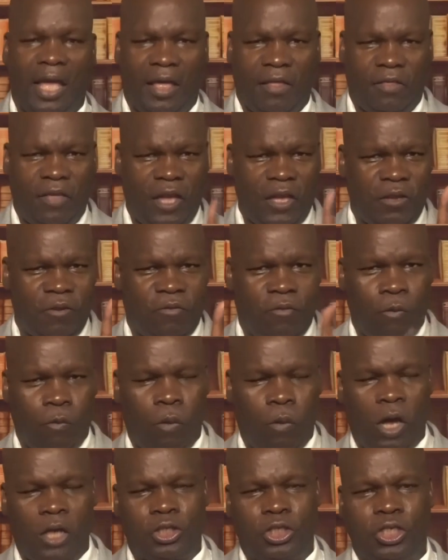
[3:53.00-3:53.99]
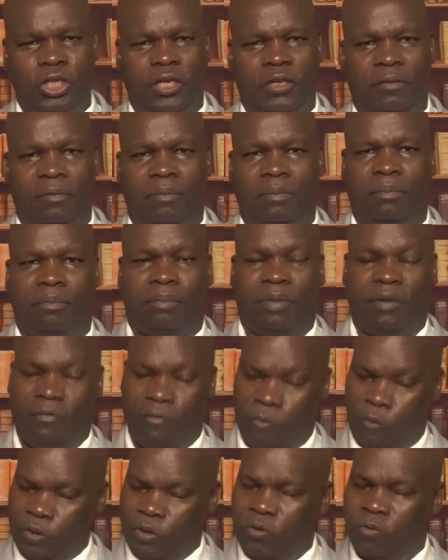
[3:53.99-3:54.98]
Thank you for watching.
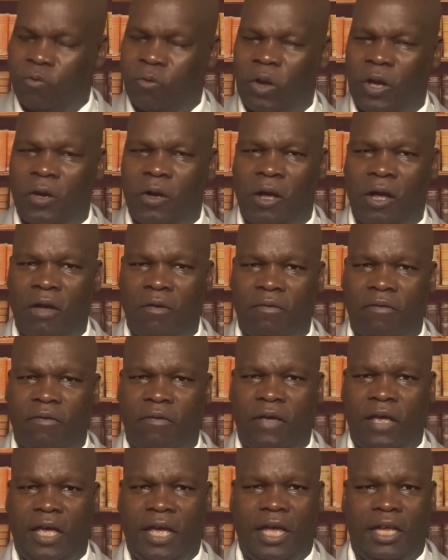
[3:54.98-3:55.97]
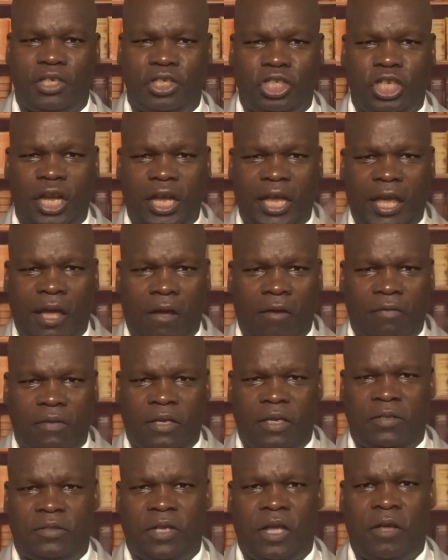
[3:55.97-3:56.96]
Before you run off, check out
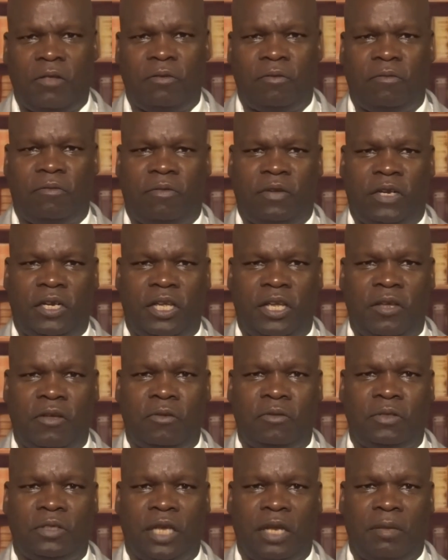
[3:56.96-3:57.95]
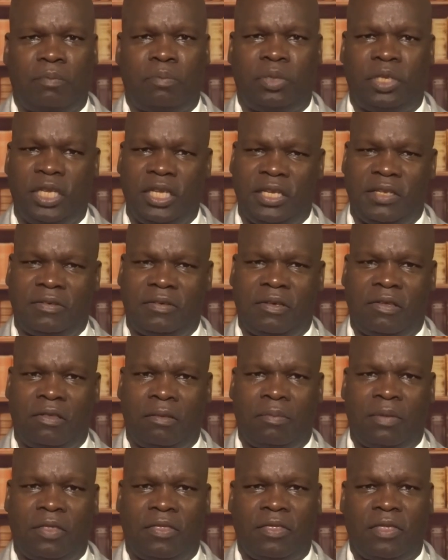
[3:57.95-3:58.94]
these other videos and please give
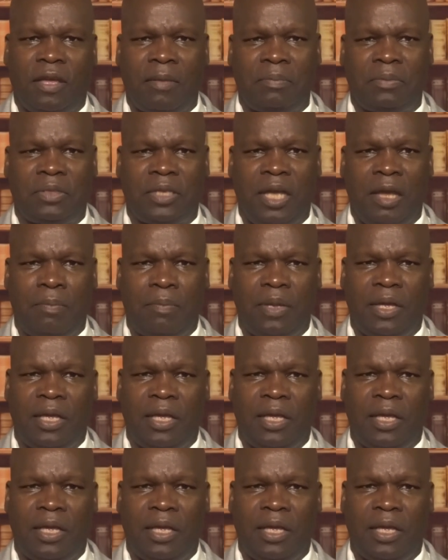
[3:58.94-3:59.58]
them a thumbs up,